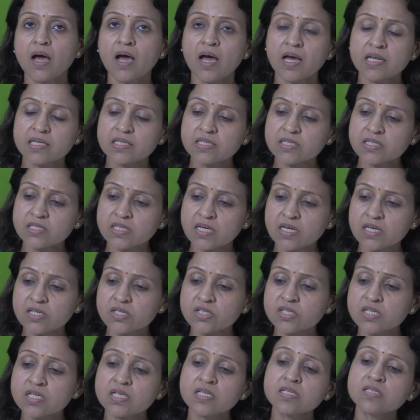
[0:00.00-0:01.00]
and
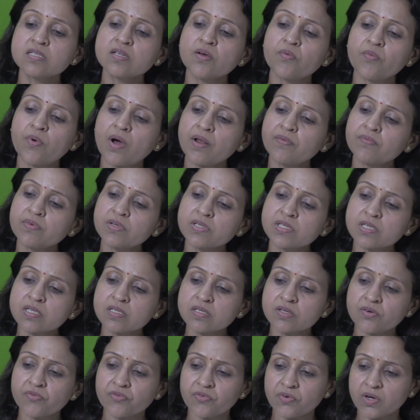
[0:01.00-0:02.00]
stage D is the one which
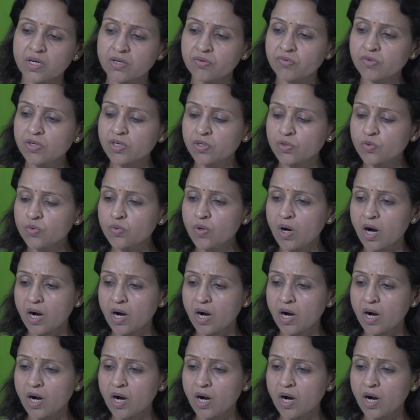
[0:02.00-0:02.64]
is refractory to